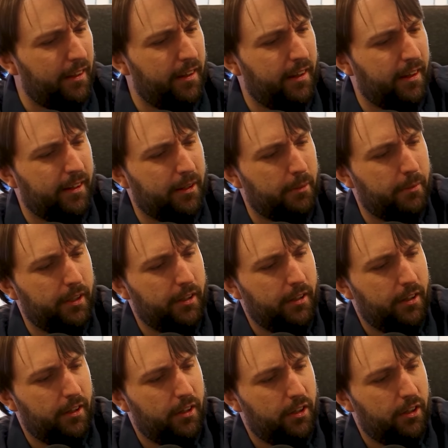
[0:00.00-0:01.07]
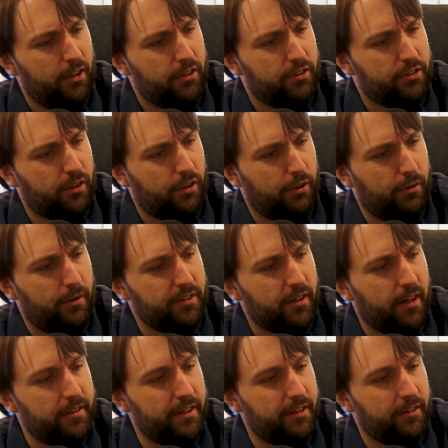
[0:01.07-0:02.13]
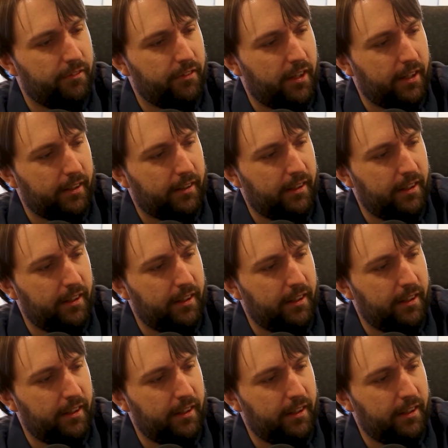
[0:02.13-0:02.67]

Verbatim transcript: Um, so this idea of like